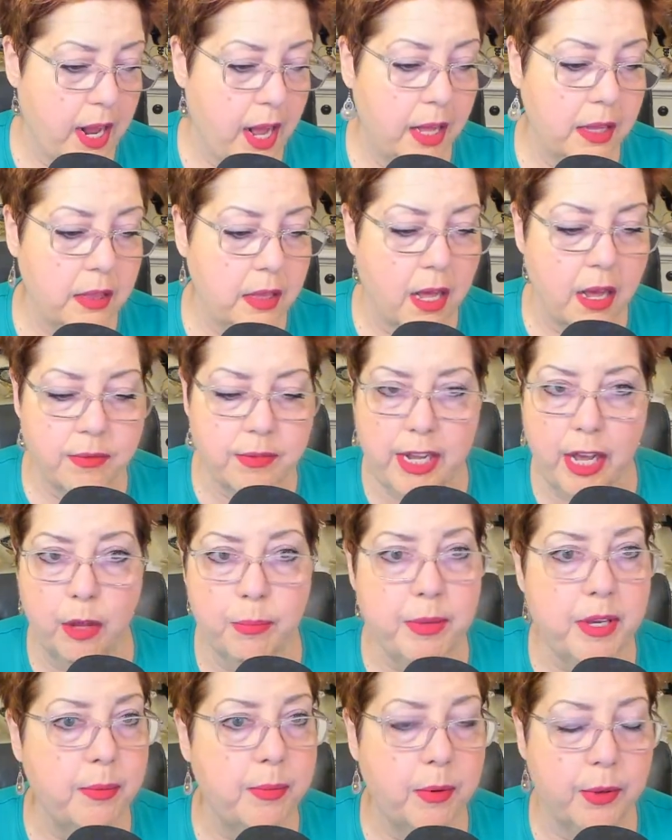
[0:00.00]
I love to
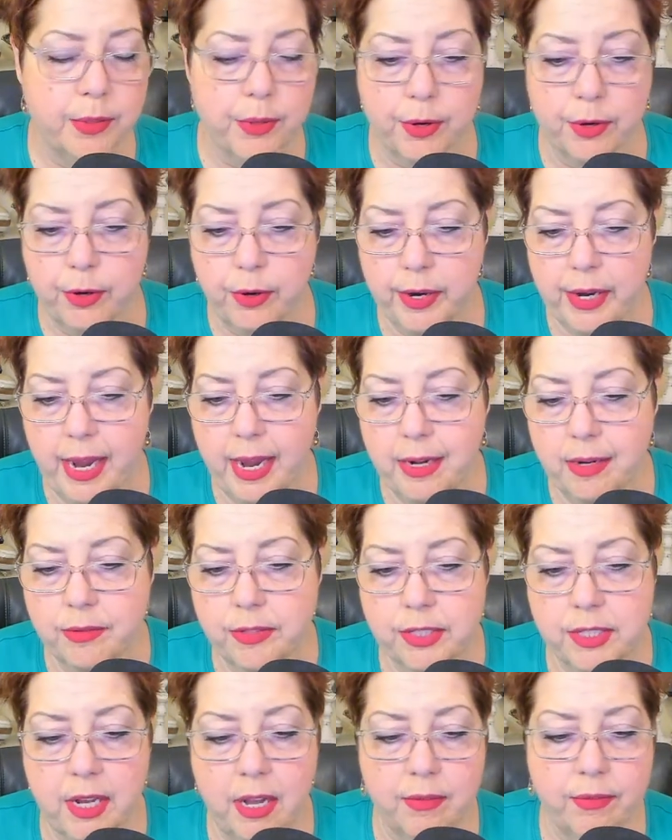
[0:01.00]
help people with their creative
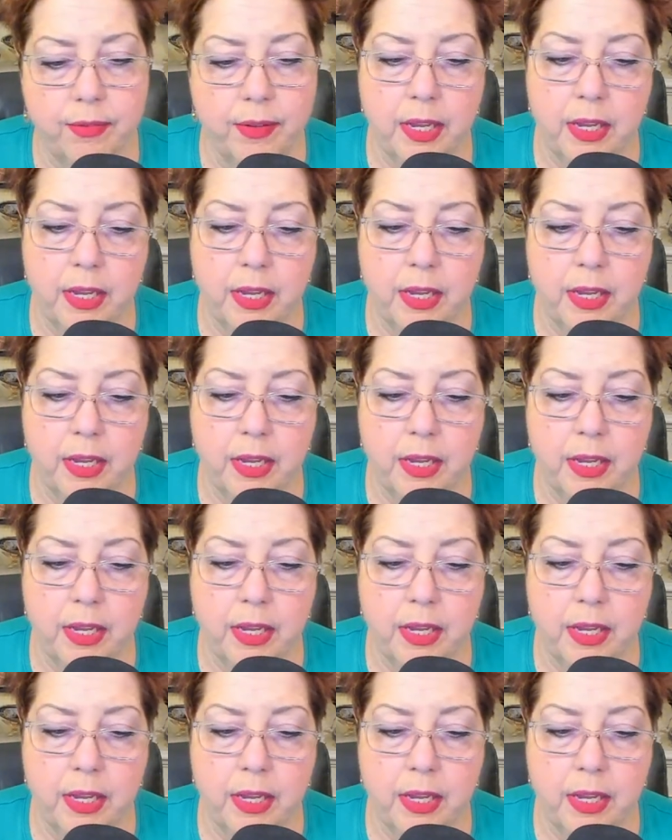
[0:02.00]
stuff.